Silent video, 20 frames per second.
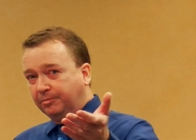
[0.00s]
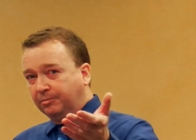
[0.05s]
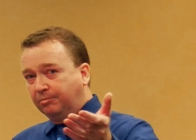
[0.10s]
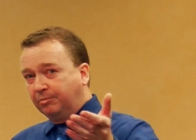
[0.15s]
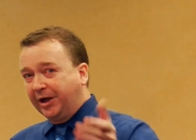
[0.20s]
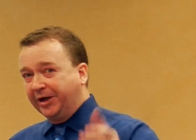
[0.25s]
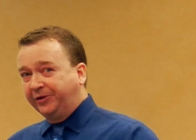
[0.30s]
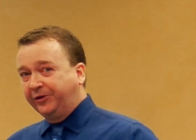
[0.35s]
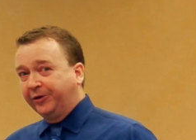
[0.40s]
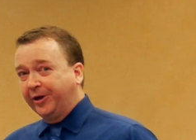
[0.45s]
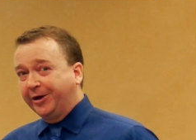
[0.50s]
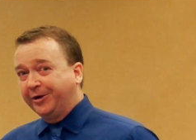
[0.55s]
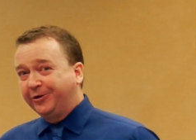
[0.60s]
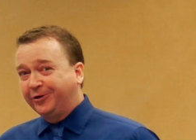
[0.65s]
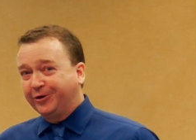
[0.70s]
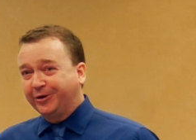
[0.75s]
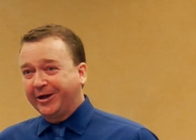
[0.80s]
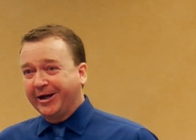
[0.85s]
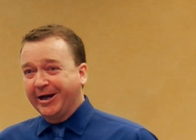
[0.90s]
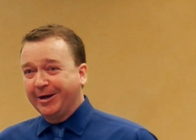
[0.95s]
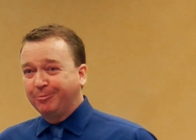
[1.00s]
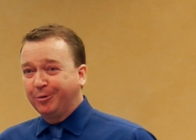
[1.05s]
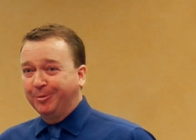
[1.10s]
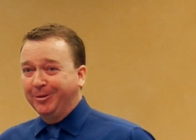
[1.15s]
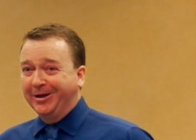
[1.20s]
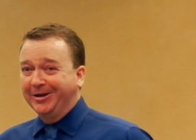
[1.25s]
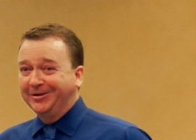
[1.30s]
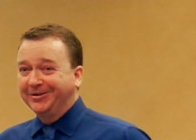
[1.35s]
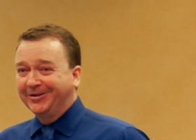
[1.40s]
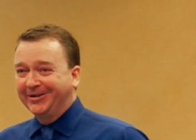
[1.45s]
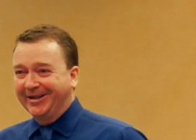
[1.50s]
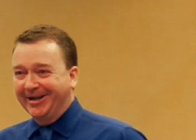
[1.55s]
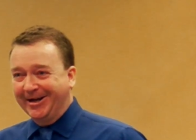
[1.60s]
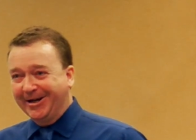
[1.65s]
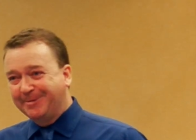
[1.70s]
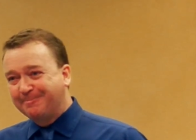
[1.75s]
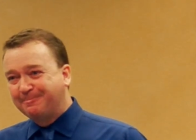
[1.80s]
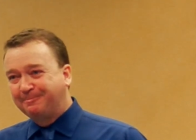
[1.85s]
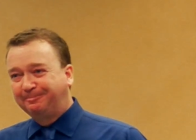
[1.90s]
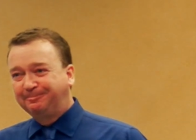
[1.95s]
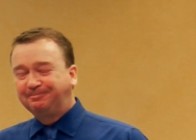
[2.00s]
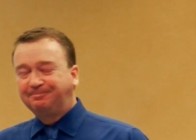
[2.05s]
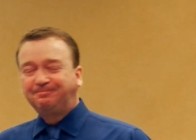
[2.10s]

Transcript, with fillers: My son is your cameraman today.